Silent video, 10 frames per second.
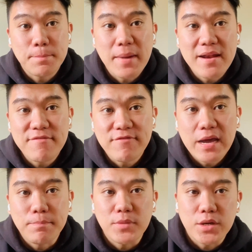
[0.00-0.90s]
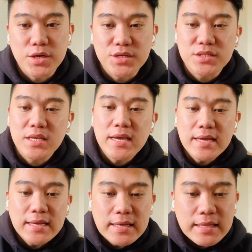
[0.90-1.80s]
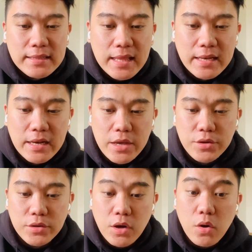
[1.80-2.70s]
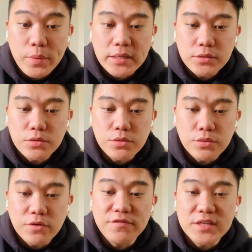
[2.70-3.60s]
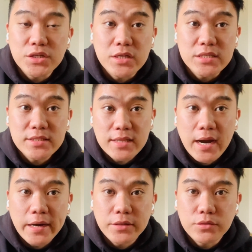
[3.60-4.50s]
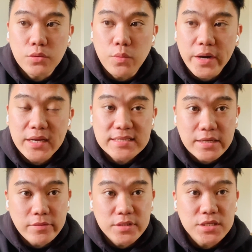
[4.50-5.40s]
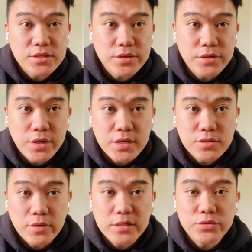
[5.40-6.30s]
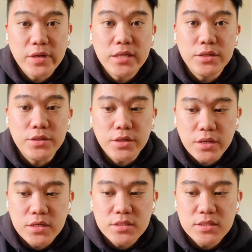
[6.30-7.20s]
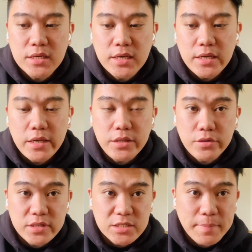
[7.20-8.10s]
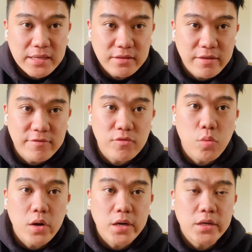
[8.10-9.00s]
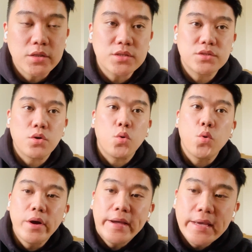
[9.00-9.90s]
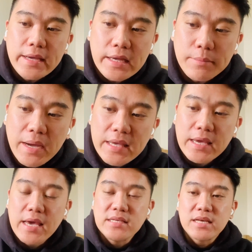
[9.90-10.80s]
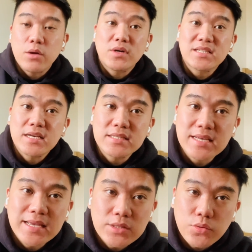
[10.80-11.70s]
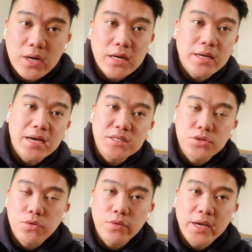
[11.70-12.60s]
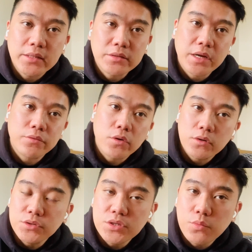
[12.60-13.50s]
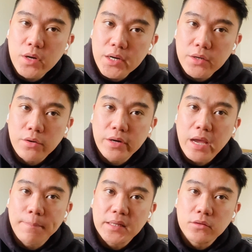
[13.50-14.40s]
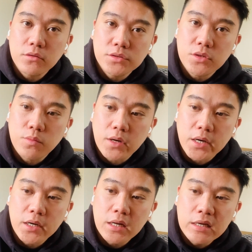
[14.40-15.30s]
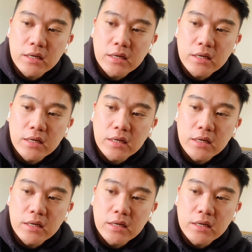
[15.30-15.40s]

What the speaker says: band 5 nurse, then you're going to officially start to work as a registered nurse or a trained nurse in your respective wards. So in my case, I was assigned to a gastroenterology ward or hepatology ward.